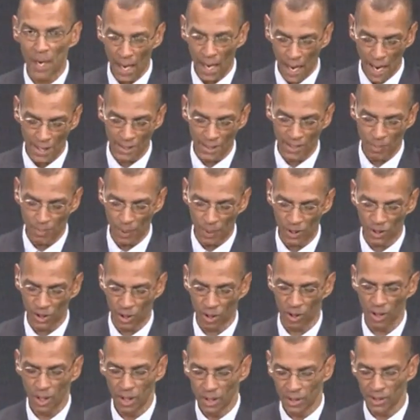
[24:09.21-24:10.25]
and
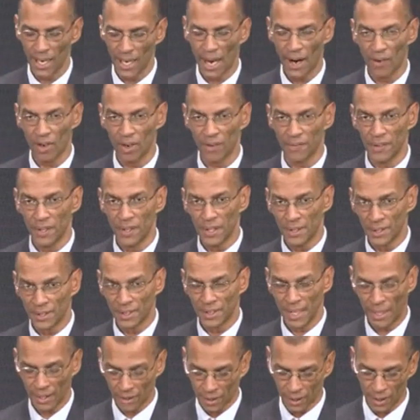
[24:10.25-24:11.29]
special tariff
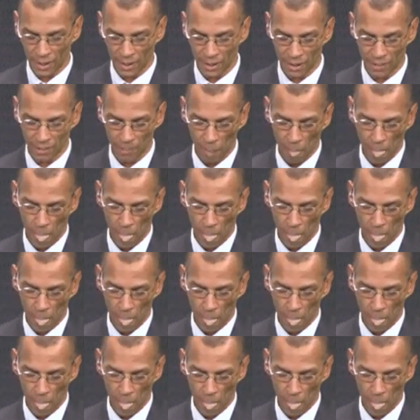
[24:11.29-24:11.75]
sectors.